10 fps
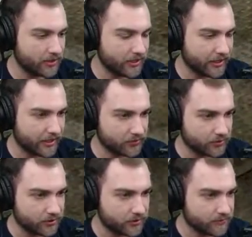that,
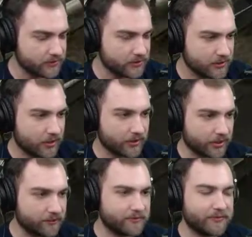actually.
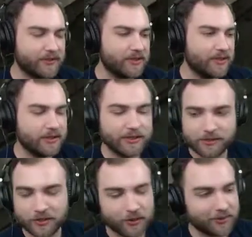Okay.
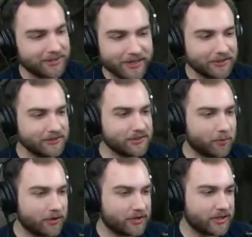So, yeah, this is the
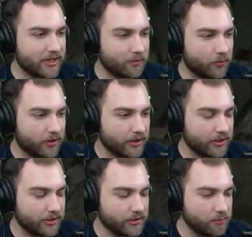part of the game where
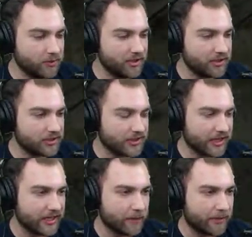you begin to just
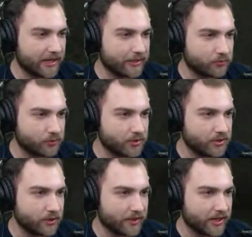get hit by, like,
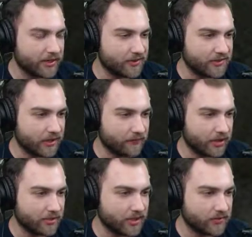really random stuff.
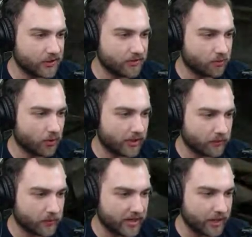Enemies just will, like,
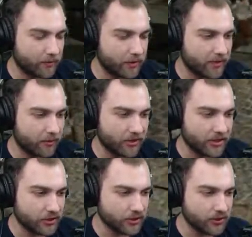randomly be able to
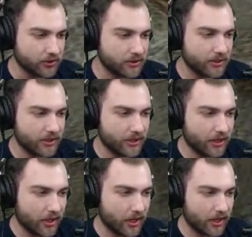hit you.
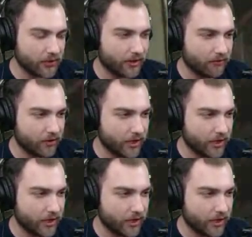You have a lot of